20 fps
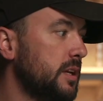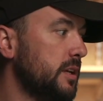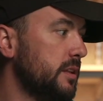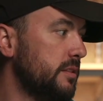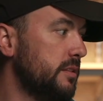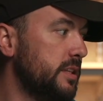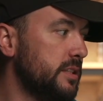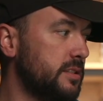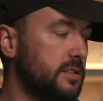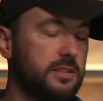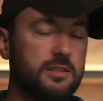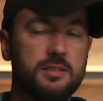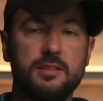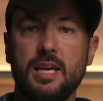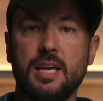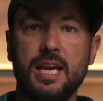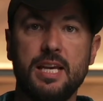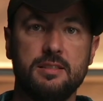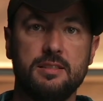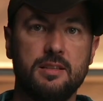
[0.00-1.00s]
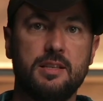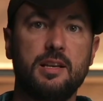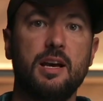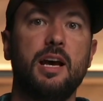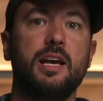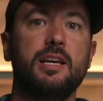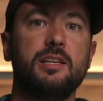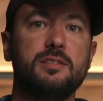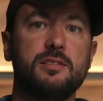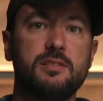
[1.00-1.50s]
This is
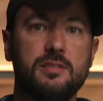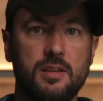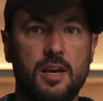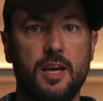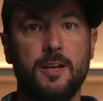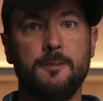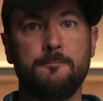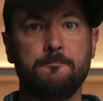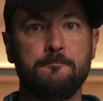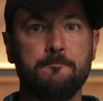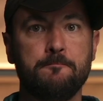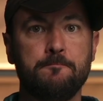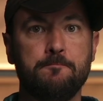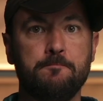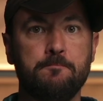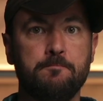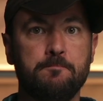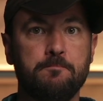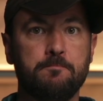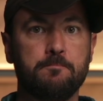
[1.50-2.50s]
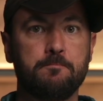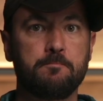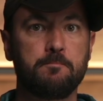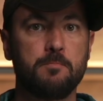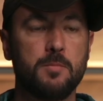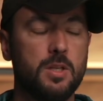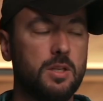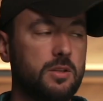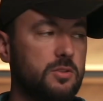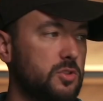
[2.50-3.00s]
Hezekiah's son.
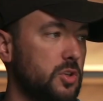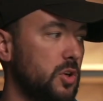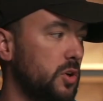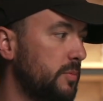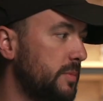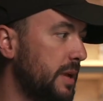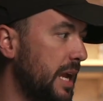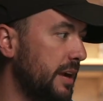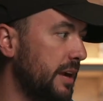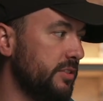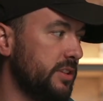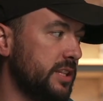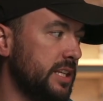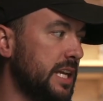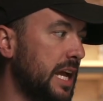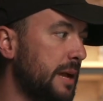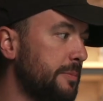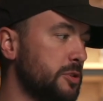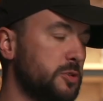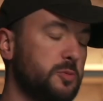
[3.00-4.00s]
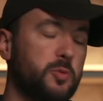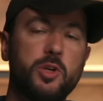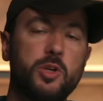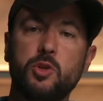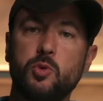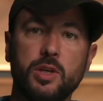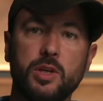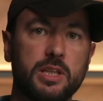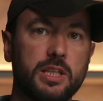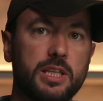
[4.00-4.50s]
So everything happens pretty
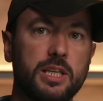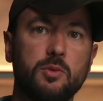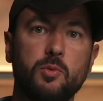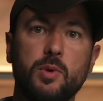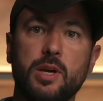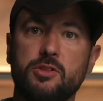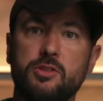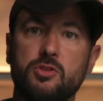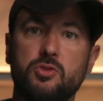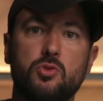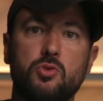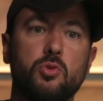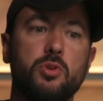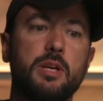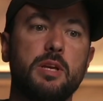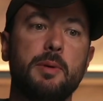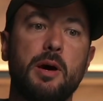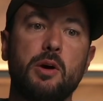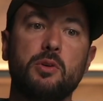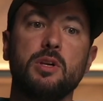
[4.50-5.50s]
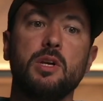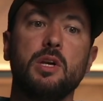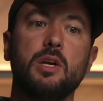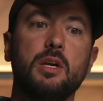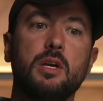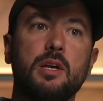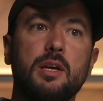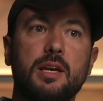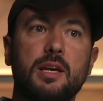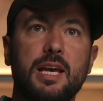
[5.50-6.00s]
quickly. We have the story about
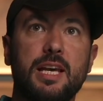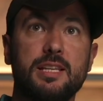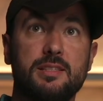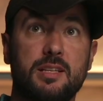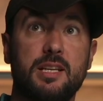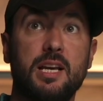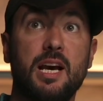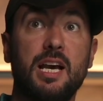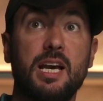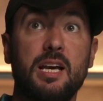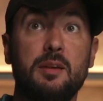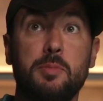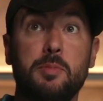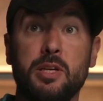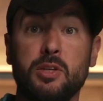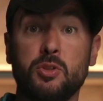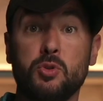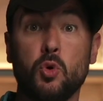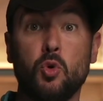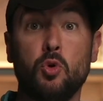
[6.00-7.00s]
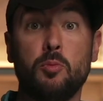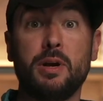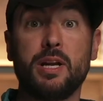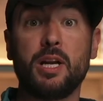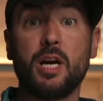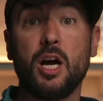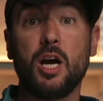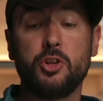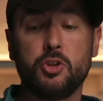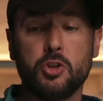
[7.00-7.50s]
Hezekiah being told by
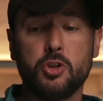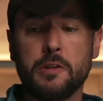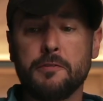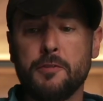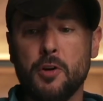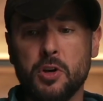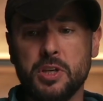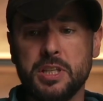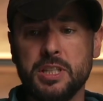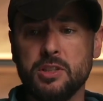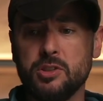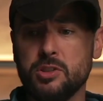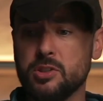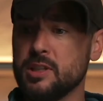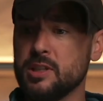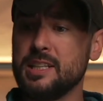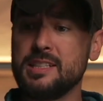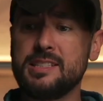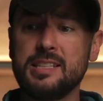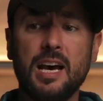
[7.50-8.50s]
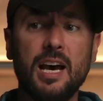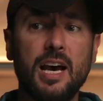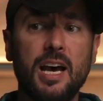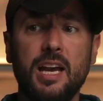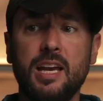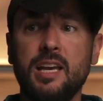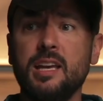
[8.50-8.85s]
God, you're going to fall ill, you're going to die.